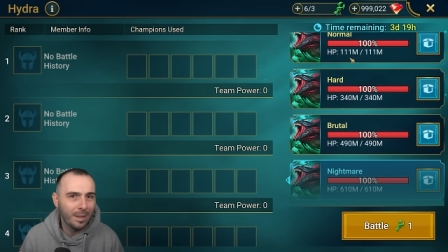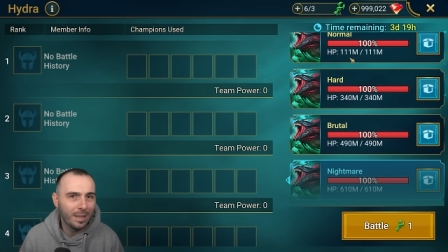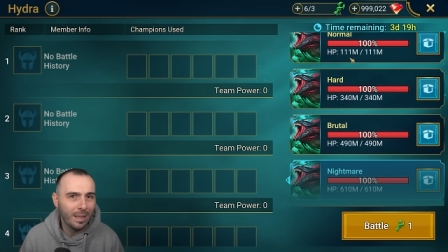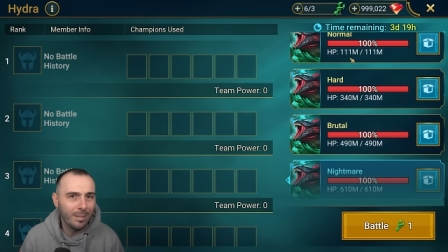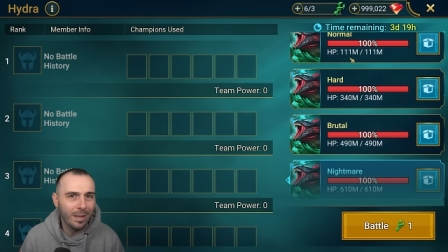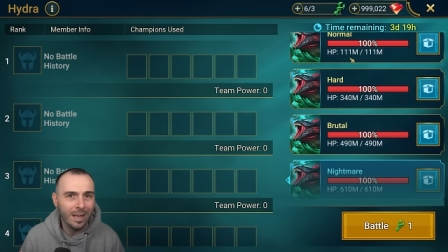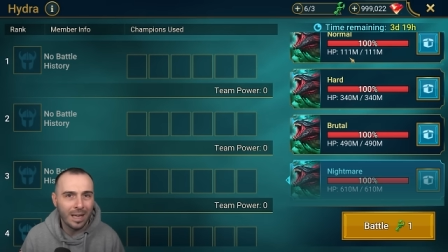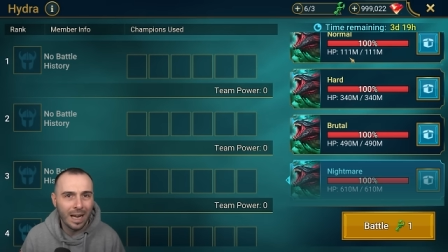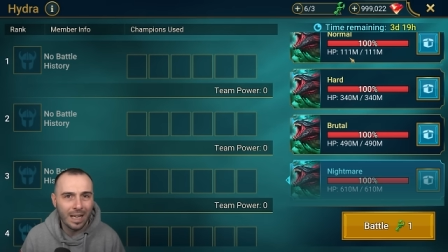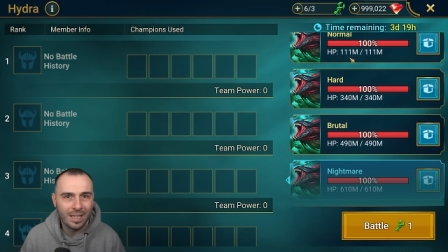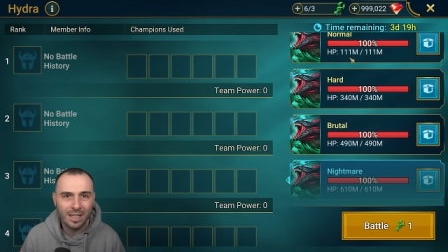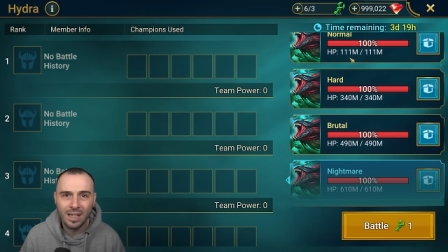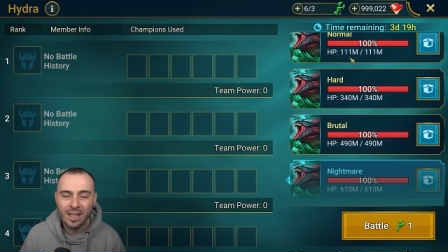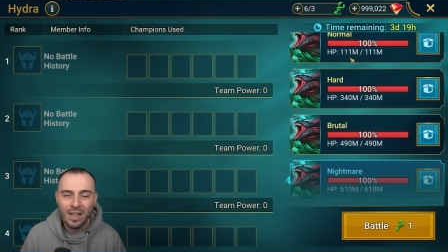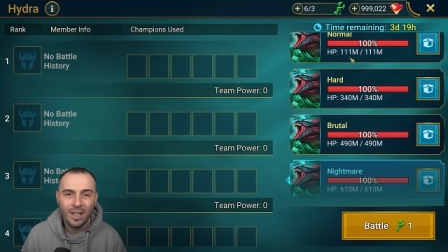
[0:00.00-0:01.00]
team
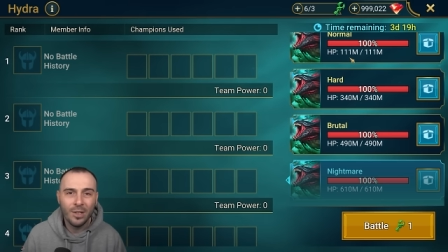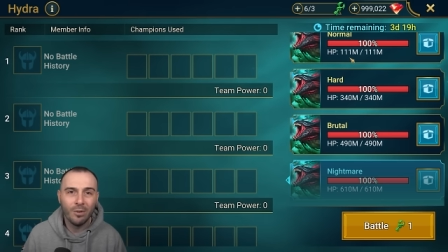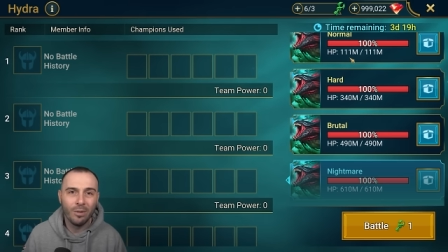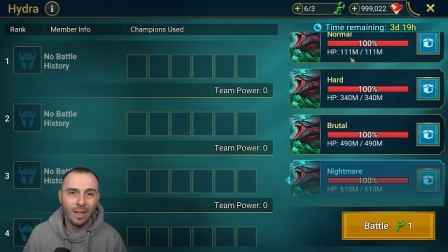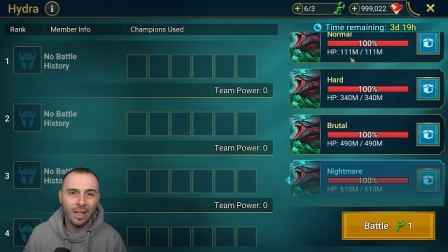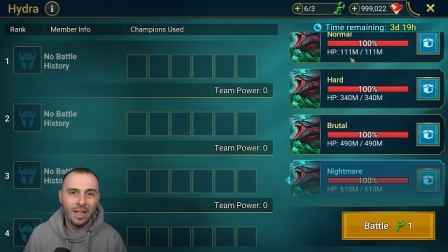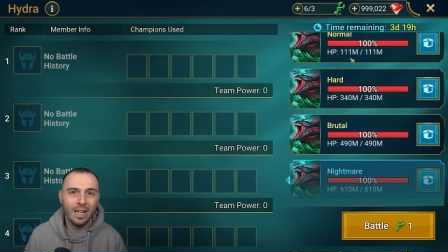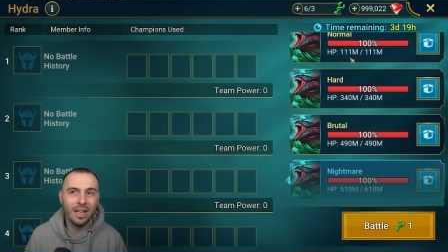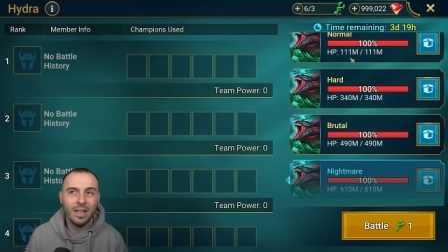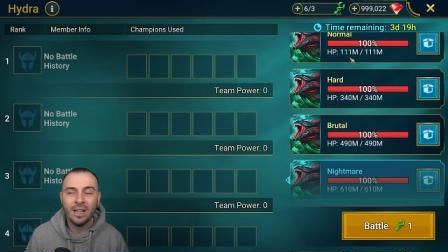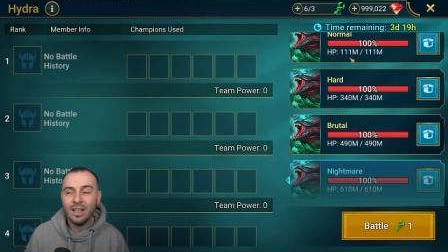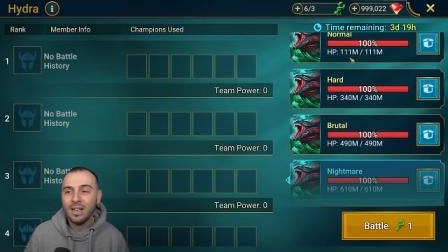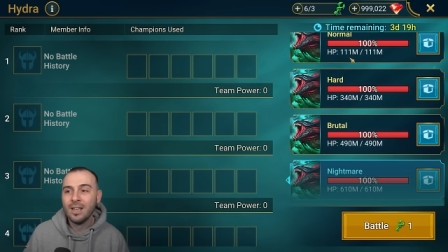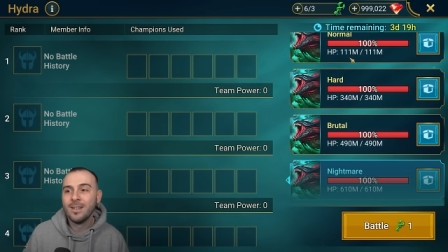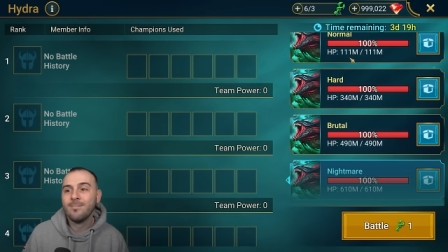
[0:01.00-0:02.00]
unless you really
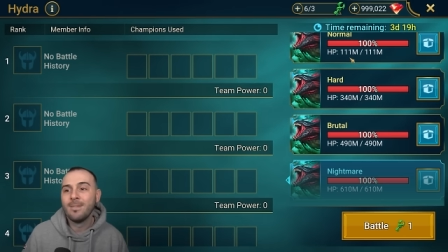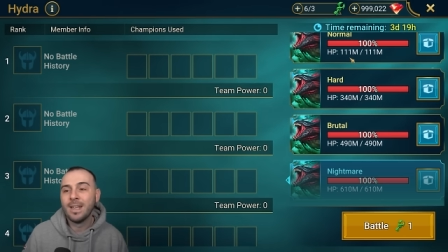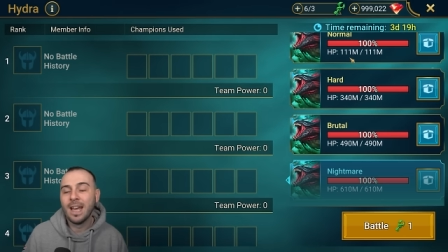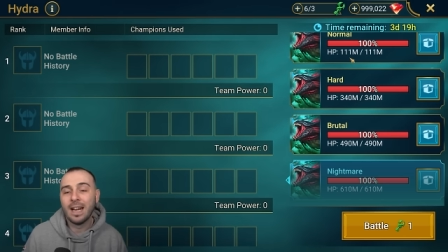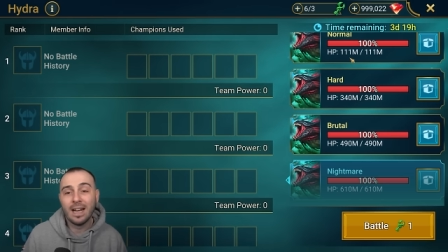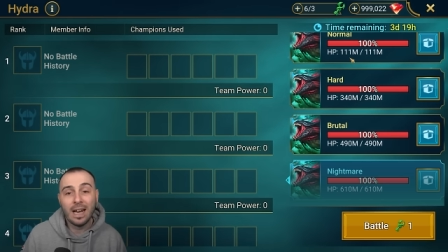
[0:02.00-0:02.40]
get a